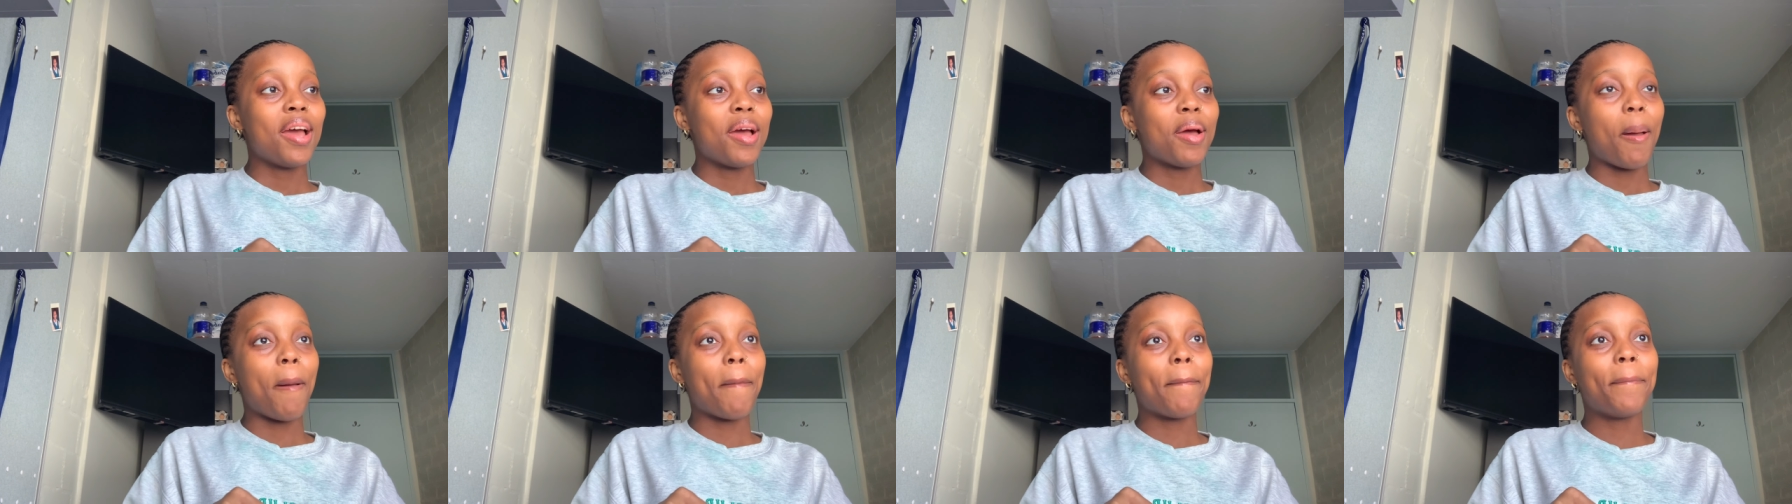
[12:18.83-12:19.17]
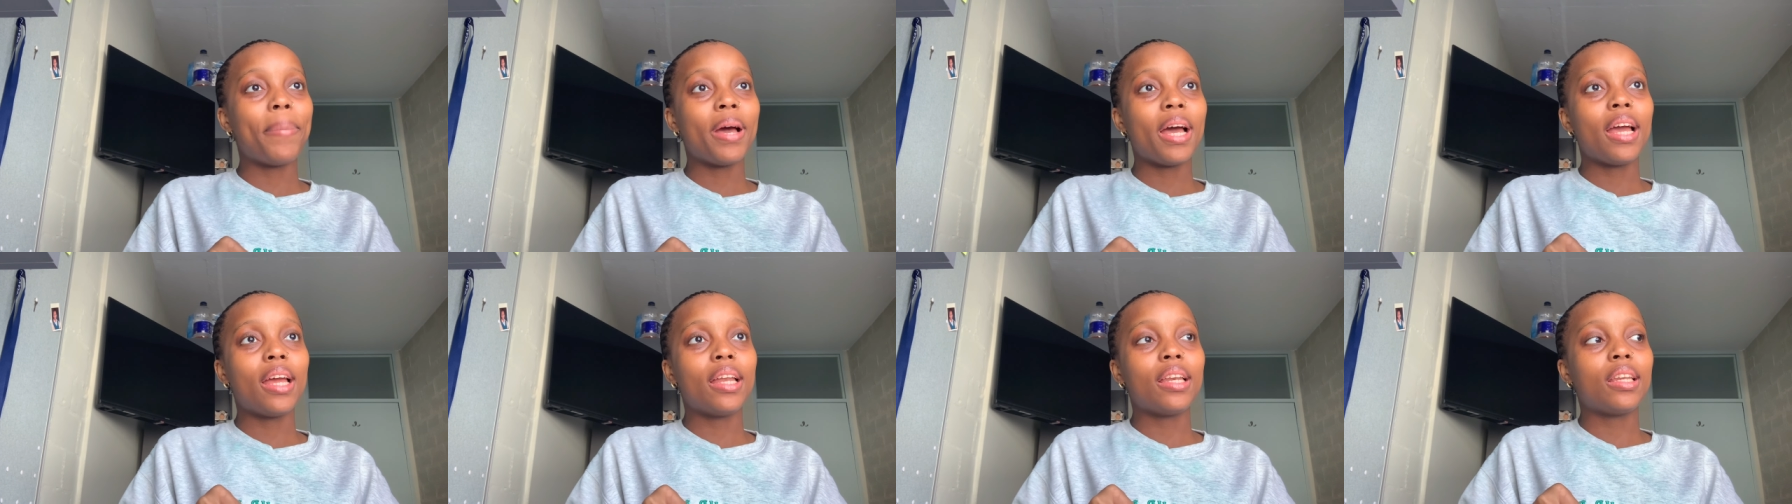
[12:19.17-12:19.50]

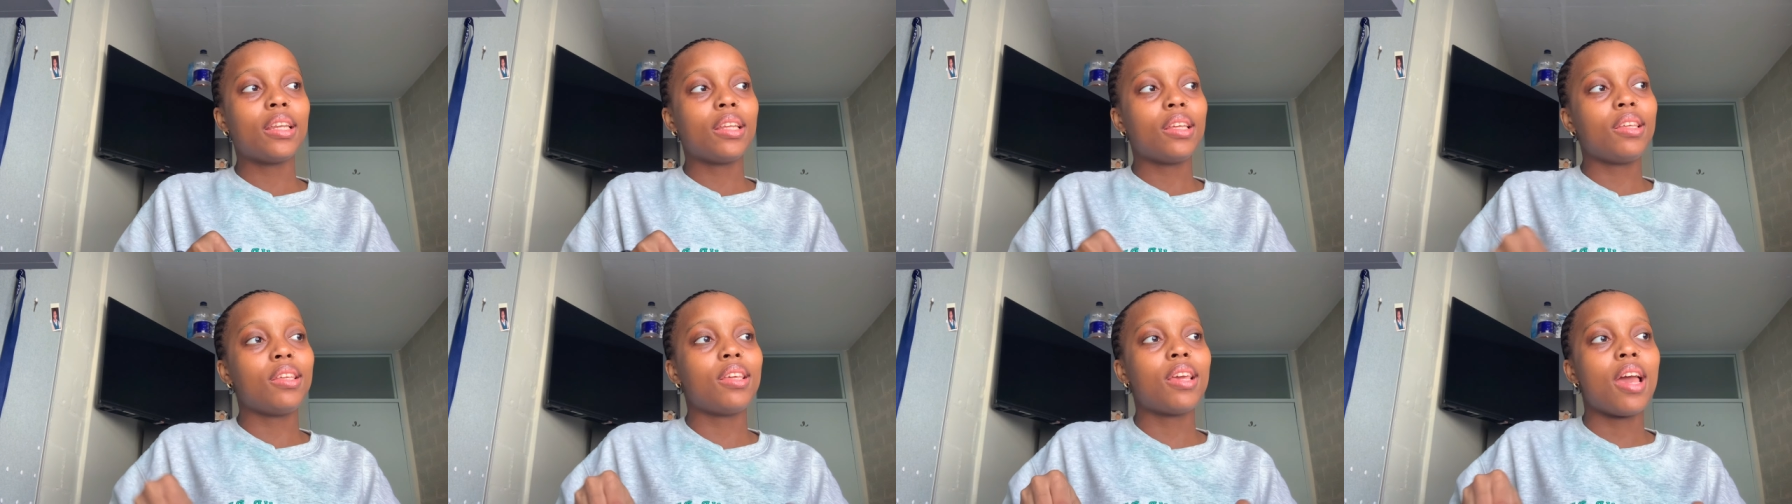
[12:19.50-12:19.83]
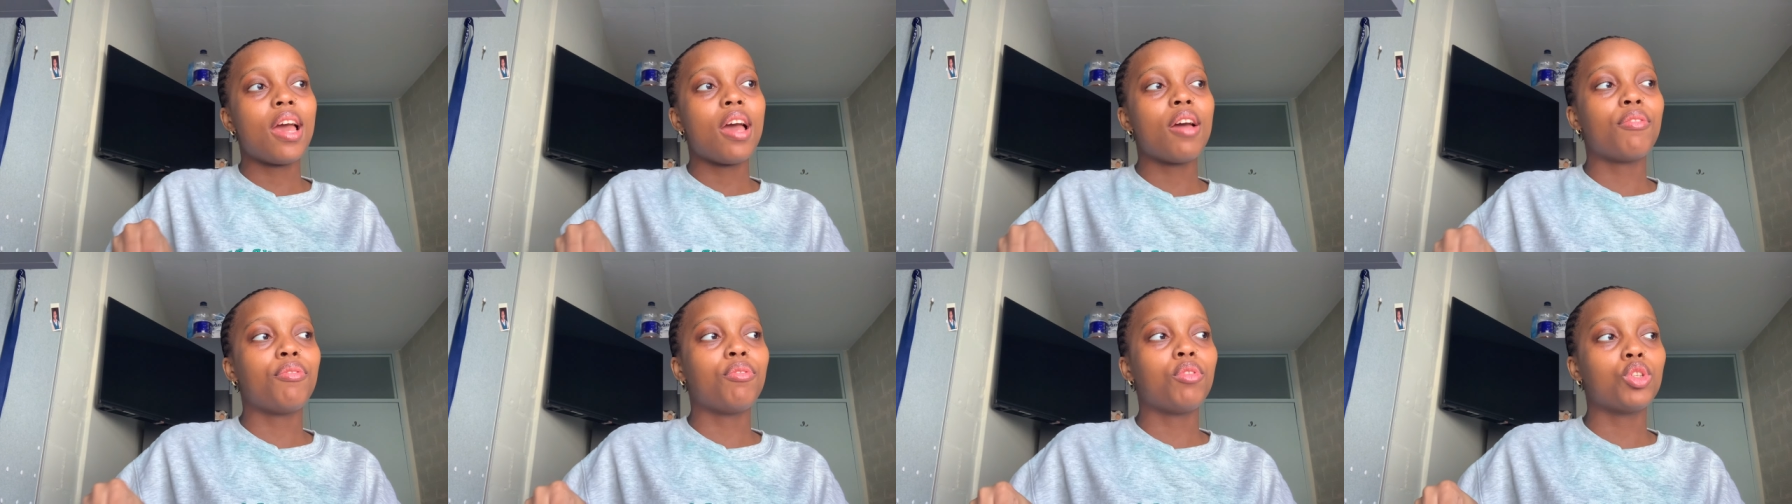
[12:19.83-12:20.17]
but
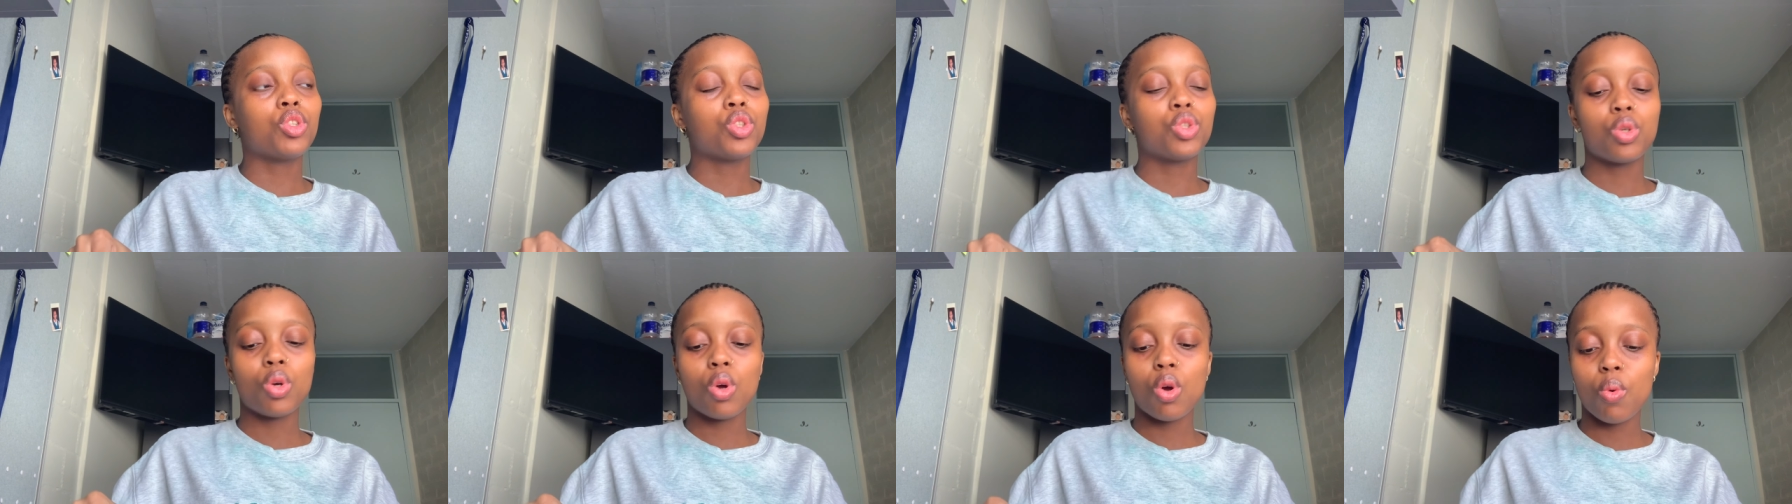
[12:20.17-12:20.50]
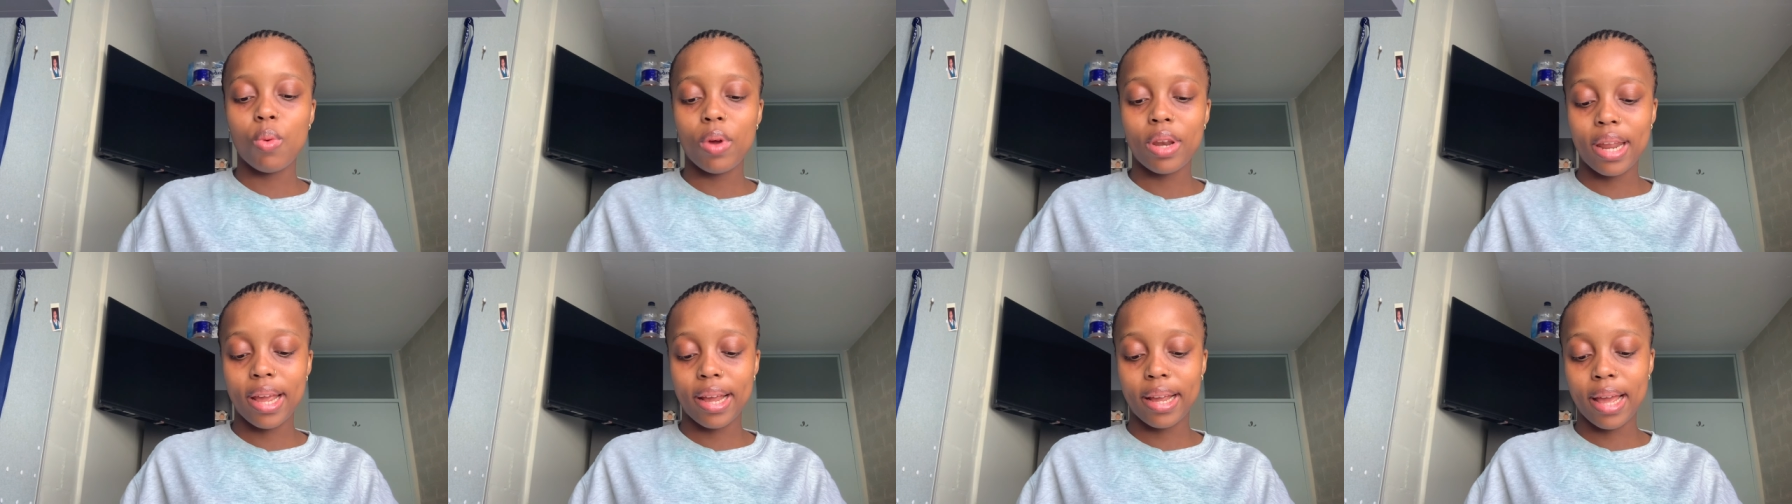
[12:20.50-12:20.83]
yeah for sure
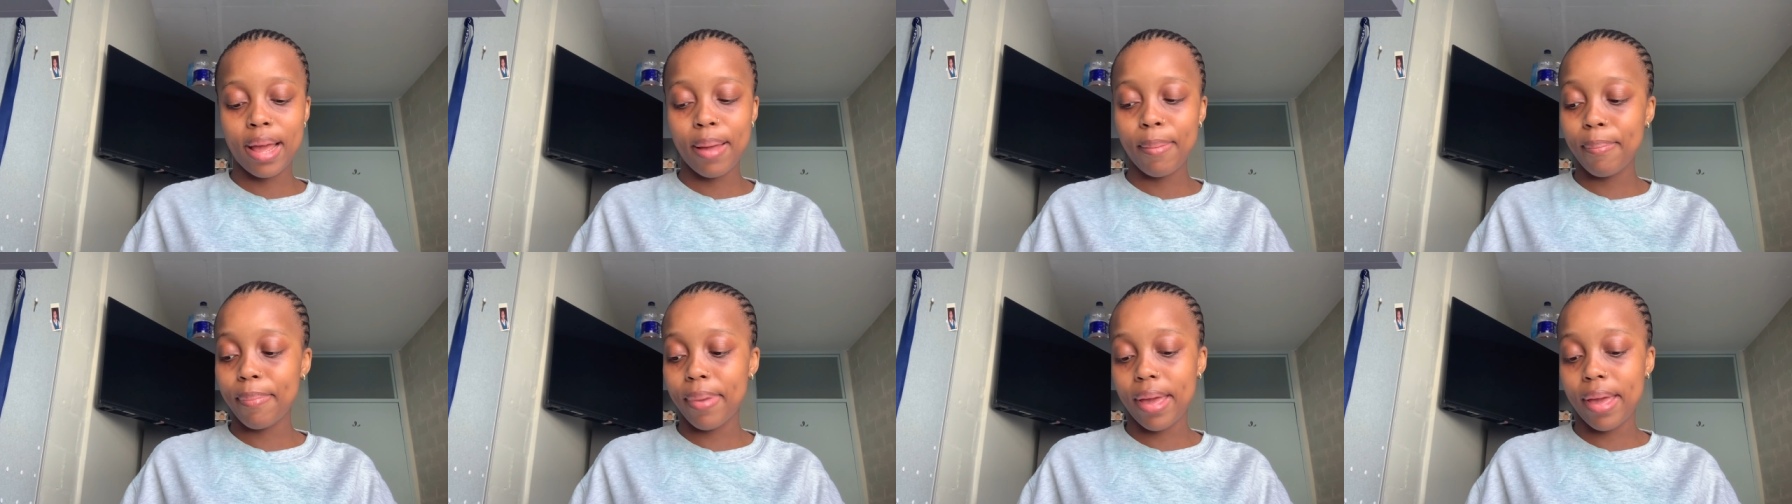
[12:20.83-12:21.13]
when i come